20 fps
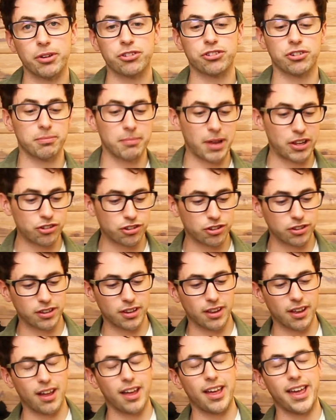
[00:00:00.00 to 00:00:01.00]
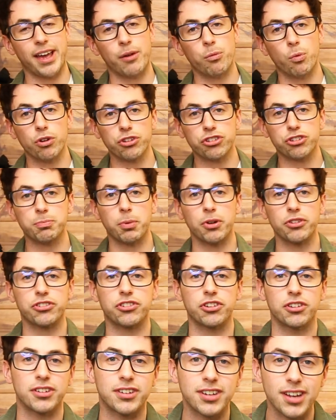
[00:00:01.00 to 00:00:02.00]
I should mention that it was
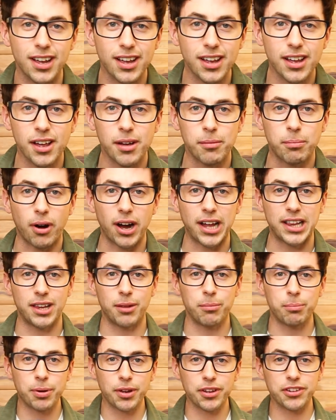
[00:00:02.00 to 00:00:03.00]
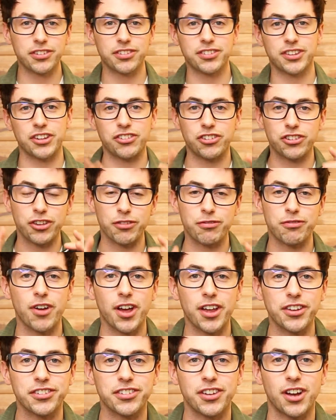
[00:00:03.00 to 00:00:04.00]
sponsored by Olympus. This is the
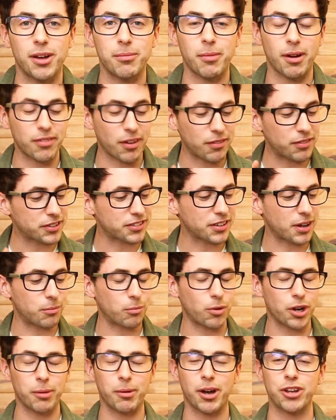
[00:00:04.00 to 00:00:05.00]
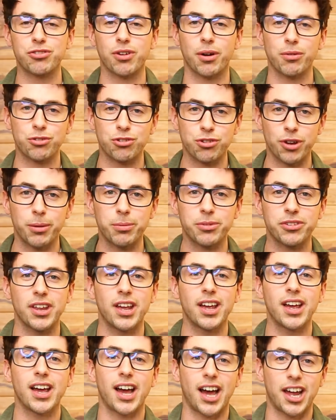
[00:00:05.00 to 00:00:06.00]
first time I've ever done one of my travel trips
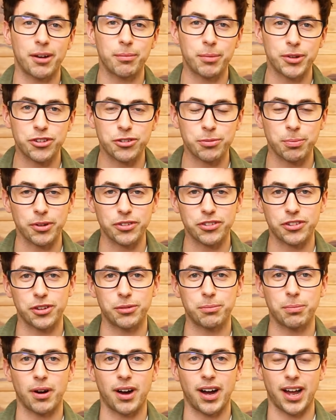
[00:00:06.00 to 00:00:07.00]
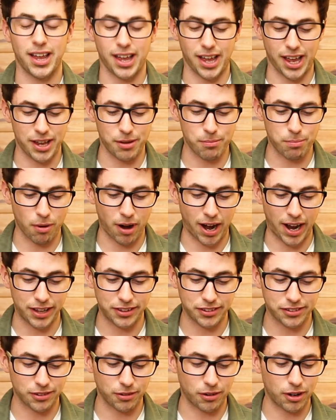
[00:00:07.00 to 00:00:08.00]
and I've been sponsored by a
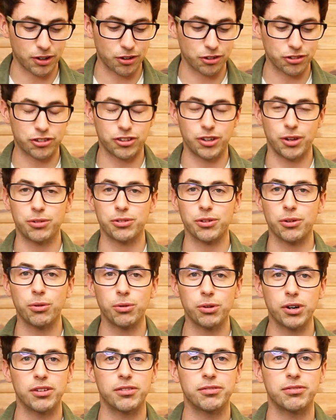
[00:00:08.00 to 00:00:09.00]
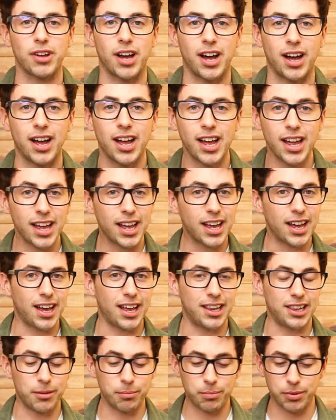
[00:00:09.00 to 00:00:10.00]
brand. So I got to use all of
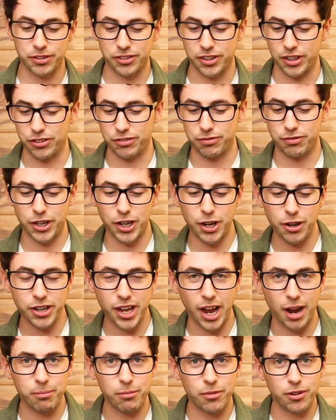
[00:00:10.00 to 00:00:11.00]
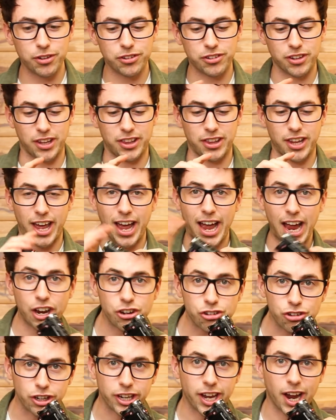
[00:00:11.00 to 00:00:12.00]
Olympus's video cameras and their
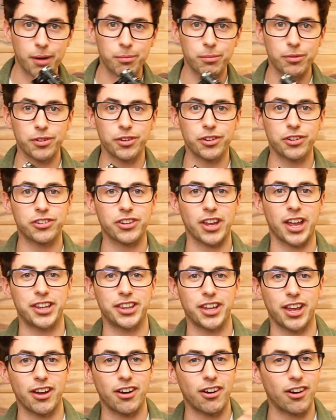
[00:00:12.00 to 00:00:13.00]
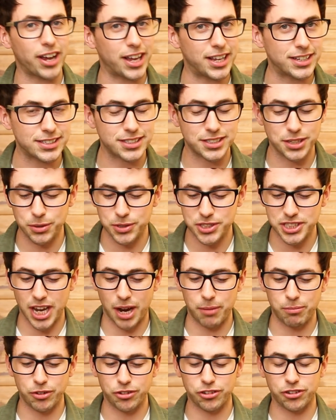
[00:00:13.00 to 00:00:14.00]
action cameras and their high-end stills
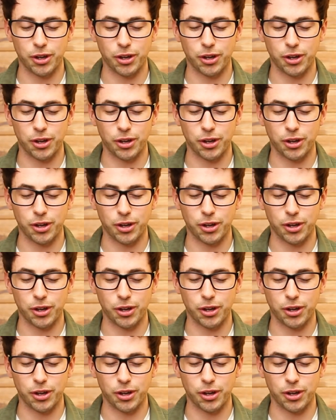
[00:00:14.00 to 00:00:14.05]
cameras.